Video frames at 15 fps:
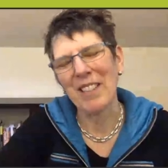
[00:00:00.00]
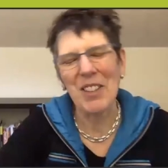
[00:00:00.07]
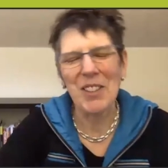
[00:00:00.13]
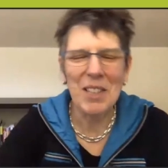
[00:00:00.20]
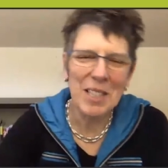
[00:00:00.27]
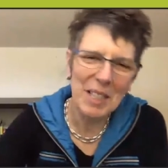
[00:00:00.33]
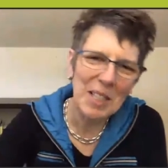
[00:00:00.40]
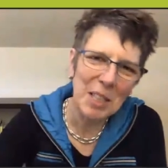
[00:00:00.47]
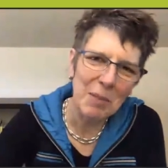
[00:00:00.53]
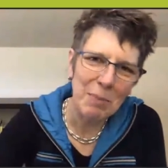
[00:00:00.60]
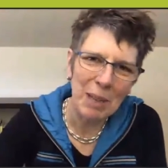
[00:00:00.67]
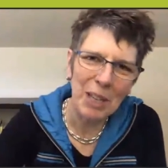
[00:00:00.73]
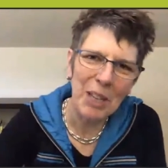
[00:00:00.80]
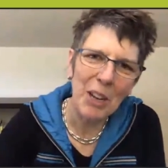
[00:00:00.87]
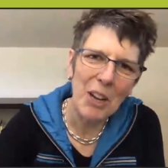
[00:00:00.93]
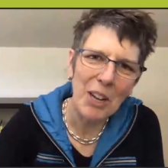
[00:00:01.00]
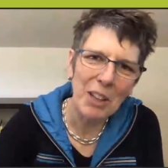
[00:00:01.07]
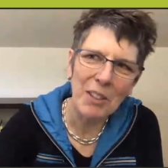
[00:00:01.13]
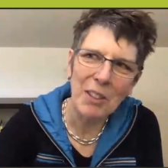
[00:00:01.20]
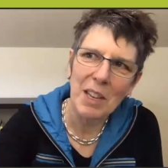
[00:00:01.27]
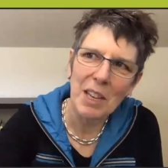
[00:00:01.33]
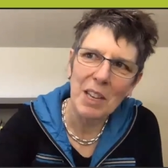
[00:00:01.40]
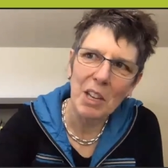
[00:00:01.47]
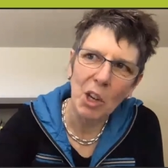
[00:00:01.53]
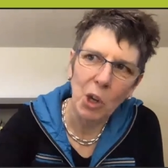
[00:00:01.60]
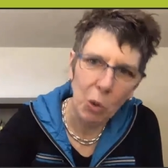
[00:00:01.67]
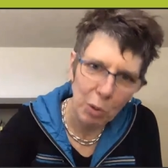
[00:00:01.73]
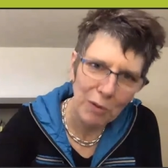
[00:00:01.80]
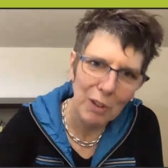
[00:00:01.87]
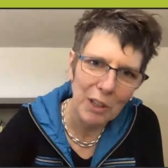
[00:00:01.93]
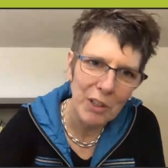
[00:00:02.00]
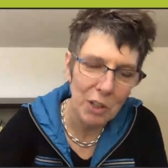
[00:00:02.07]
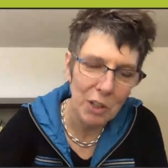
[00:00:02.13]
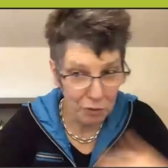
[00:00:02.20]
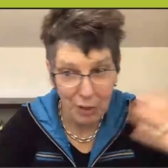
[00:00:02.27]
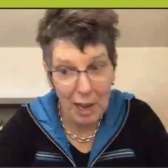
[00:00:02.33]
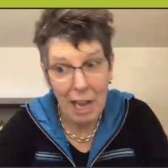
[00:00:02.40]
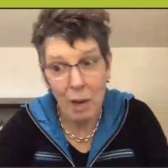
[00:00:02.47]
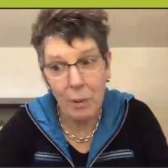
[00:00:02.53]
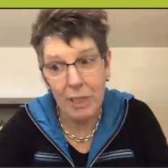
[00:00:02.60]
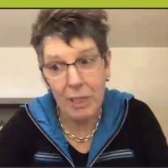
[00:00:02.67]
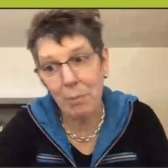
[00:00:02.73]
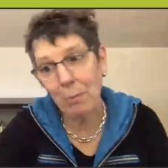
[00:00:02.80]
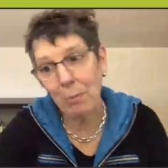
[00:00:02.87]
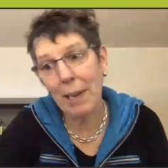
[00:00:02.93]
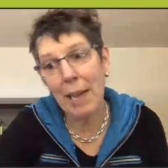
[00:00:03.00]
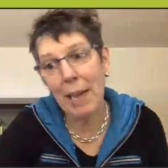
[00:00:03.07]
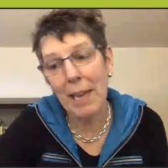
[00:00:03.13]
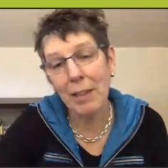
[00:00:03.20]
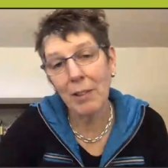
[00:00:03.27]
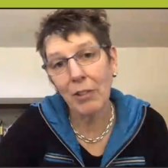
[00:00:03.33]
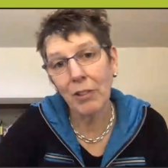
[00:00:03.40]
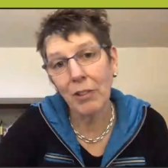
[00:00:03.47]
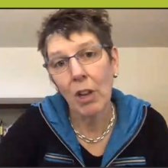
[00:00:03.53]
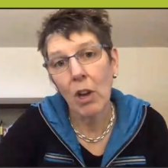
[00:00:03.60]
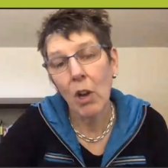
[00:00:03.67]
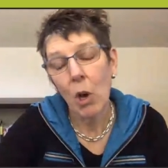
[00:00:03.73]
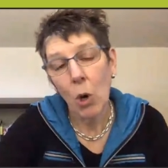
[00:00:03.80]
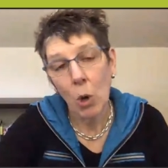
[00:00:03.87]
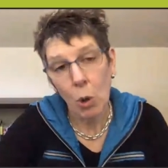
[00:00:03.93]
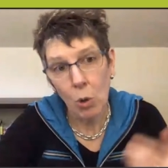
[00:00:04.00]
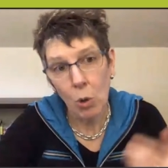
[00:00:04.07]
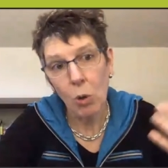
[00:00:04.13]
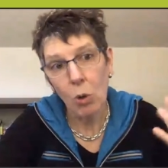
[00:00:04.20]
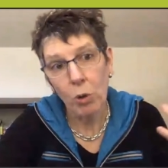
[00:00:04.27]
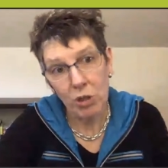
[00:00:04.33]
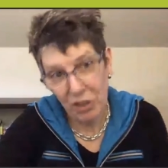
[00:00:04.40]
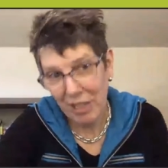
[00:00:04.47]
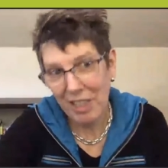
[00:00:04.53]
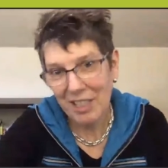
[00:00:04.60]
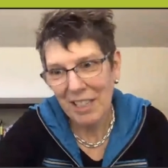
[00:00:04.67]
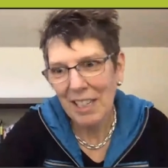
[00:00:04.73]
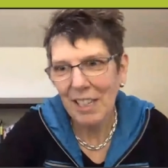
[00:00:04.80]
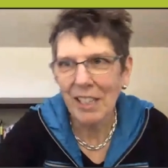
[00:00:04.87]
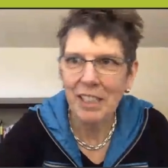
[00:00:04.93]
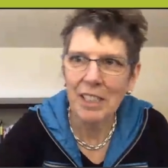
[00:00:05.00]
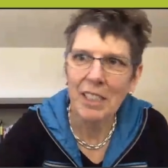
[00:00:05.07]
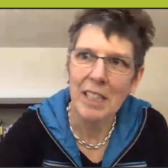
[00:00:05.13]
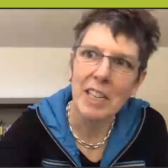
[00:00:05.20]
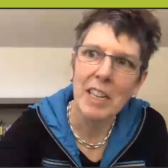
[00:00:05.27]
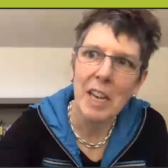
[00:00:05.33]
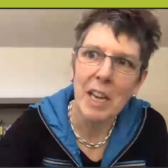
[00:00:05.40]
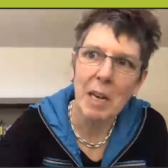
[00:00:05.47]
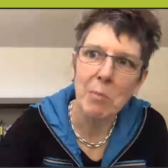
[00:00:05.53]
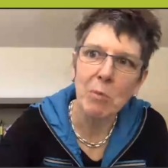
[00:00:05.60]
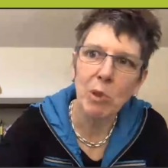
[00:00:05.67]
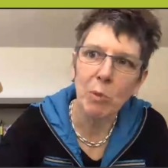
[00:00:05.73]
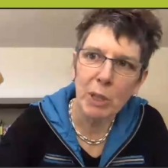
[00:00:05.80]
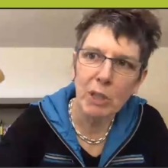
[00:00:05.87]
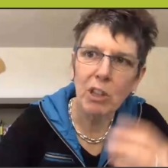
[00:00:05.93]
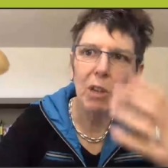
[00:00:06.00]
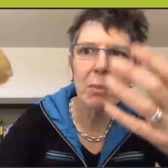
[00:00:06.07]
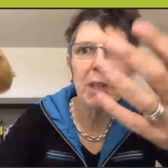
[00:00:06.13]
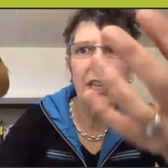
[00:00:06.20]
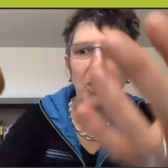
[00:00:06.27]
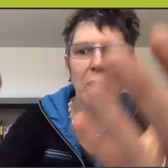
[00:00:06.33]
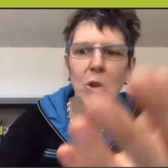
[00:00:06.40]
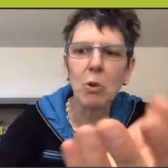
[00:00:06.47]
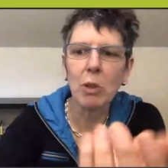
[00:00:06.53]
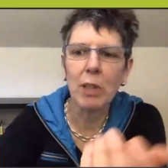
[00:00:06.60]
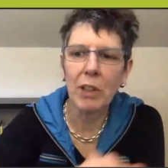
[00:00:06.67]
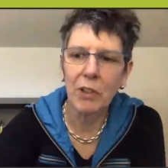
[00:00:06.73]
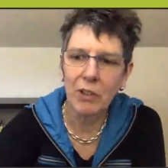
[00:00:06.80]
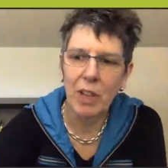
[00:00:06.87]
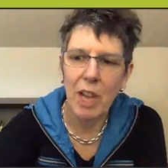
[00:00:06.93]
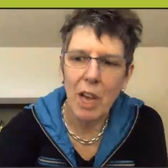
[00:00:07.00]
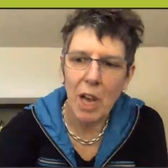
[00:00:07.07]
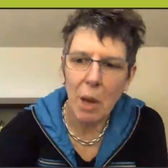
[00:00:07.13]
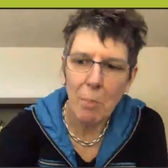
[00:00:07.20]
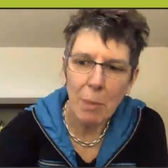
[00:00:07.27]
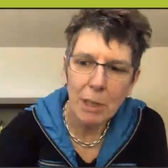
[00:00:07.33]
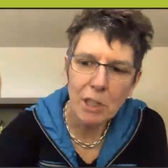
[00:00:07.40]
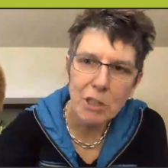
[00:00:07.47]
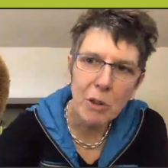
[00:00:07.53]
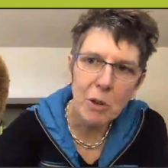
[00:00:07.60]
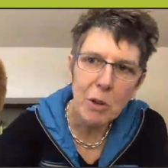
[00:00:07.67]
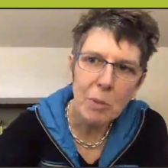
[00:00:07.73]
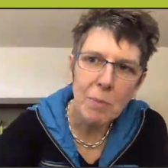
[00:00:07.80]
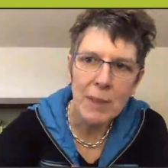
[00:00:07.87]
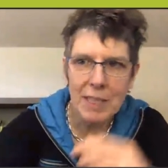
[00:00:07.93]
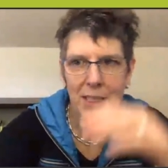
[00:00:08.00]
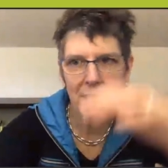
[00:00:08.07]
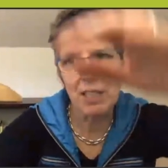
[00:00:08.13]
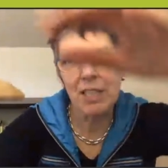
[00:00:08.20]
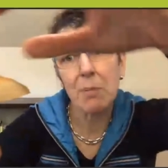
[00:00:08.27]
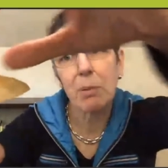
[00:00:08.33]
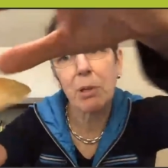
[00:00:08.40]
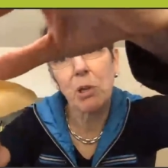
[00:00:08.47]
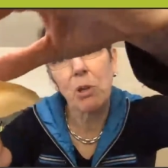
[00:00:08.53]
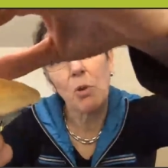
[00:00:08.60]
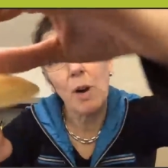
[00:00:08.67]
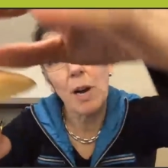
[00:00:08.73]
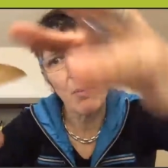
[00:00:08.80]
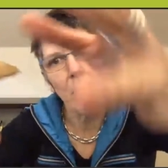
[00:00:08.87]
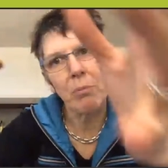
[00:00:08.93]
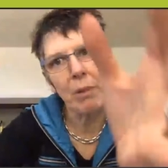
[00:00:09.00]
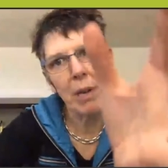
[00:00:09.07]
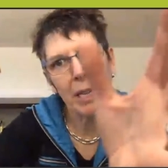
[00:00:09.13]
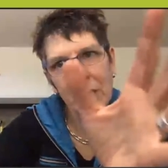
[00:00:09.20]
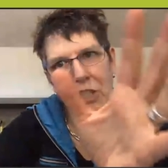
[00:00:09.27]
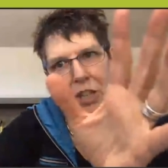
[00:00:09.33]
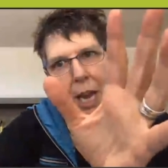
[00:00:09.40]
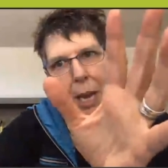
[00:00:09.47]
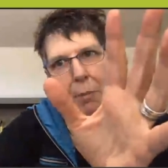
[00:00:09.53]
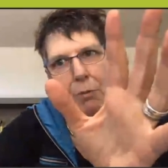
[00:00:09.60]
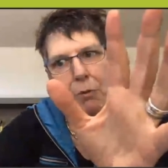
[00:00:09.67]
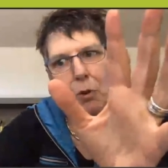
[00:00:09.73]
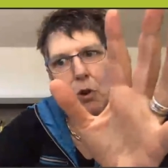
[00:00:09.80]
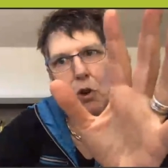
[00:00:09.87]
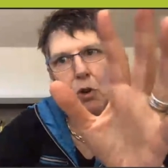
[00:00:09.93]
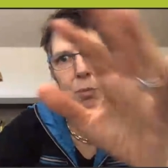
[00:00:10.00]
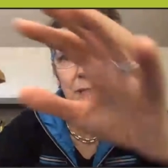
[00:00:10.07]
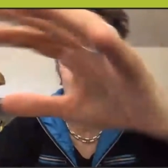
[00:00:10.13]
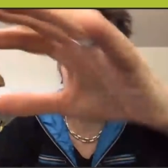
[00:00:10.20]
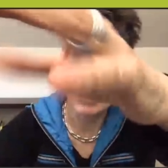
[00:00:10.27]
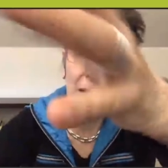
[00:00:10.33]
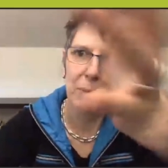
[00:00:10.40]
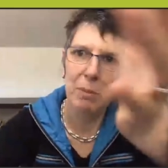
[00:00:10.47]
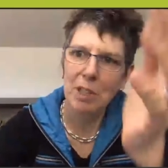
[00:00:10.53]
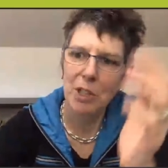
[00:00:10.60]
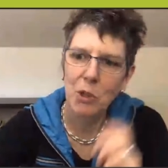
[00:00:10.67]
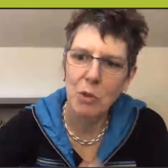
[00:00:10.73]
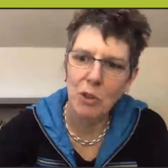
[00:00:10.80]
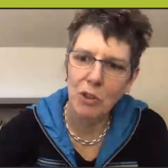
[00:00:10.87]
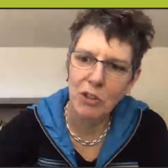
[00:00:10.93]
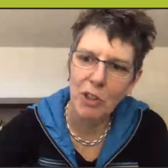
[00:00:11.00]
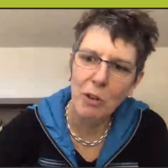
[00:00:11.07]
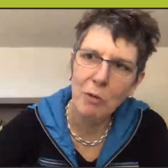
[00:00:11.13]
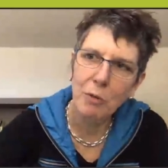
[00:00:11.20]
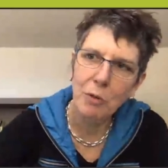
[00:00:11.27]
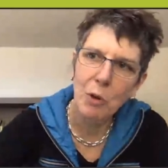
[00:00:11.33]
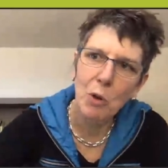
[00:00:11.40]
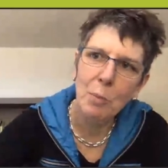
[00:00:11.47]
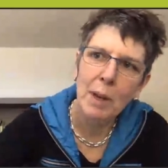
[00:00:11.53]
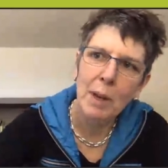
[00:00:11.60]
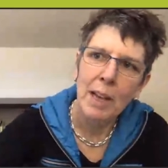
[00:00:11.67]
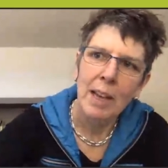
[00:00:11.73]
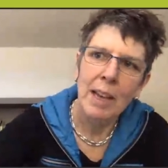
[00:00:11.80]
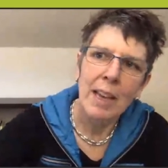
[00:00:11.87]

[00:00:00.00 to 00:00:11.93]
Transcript: So this is a bit like the equivalent of a flower in plants or genitalia in an animal. We commonly call this a mushroom, this typical umbrella shaped form, this cap and stalk style form.